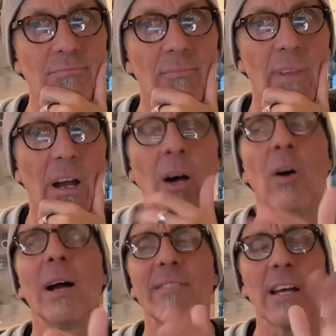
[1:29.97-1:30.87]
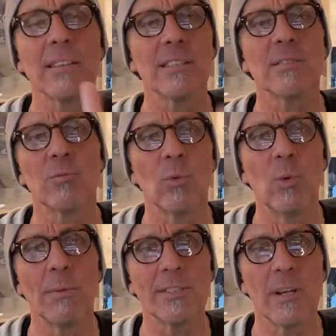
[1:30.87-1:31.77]
I've got this
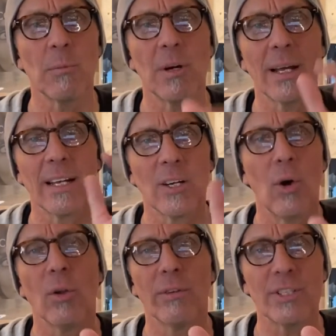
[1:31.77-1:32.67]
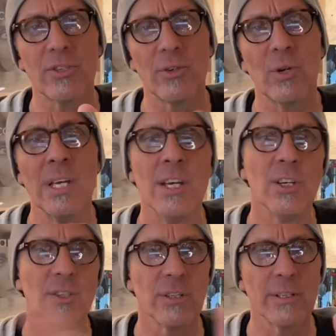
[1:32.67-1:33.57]
woman's number. I got to call her at 2.
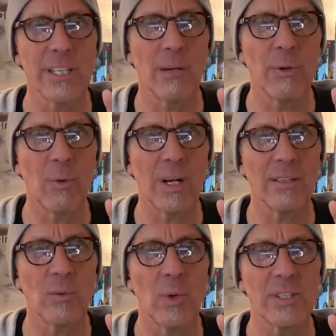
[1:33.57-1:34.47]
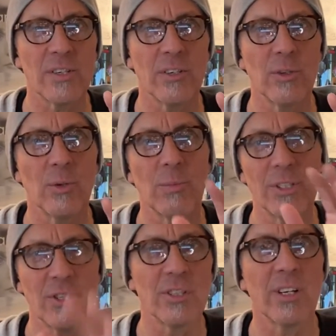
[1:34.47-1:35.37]
She's going to tell me what to do, but
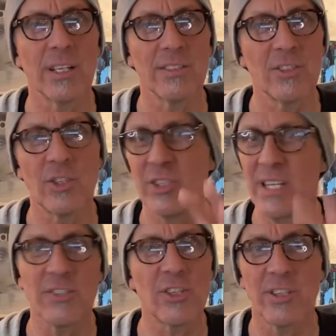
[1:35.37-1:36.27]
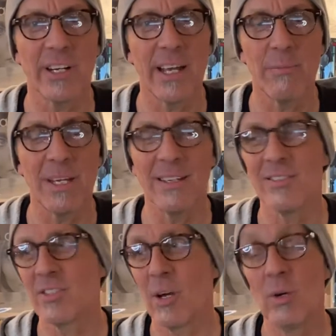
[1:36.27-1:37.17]
she says she's going to get me in."
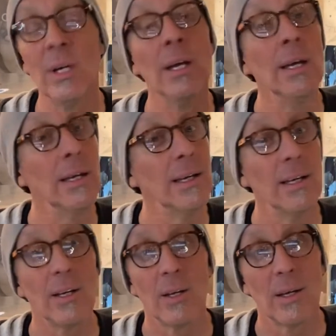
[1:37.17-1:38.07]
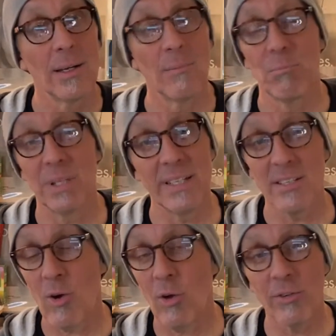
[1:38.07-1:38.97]
So Belinda
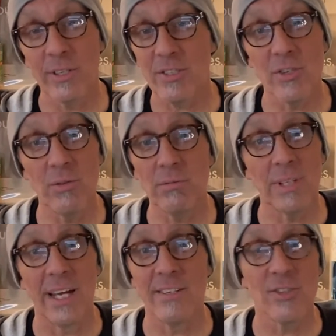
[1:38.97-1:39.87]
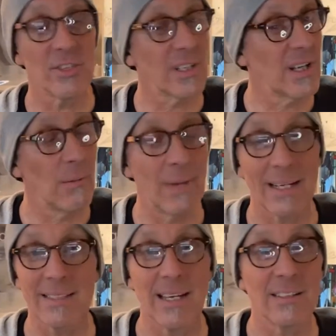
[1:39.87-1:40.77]
called her at 2, and she said, "Come back
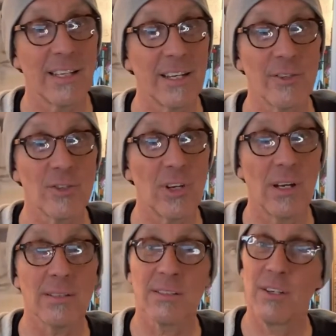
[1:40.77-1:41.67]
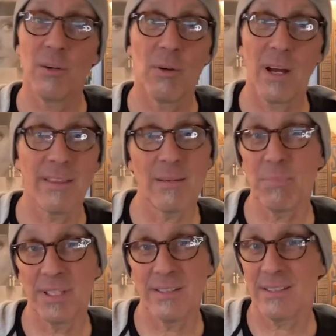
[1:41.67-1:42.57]
down, get your shot." So I think
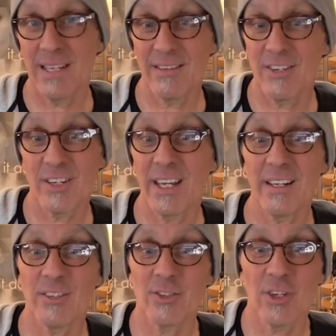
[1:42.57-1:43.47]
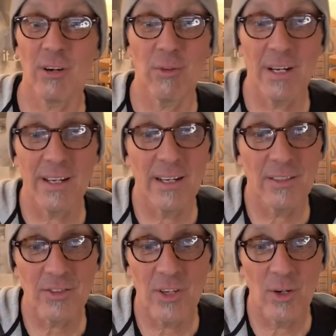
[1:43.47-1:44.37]
Belinda's down there getting her shot right now.
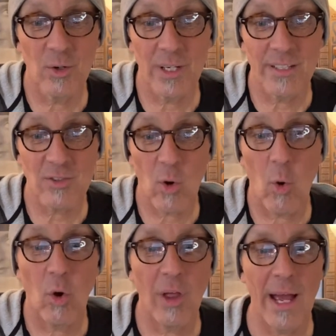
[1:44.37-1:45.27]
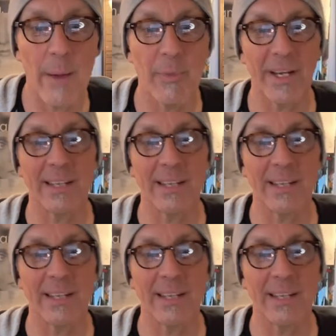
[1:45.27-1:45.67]
So it's all happening.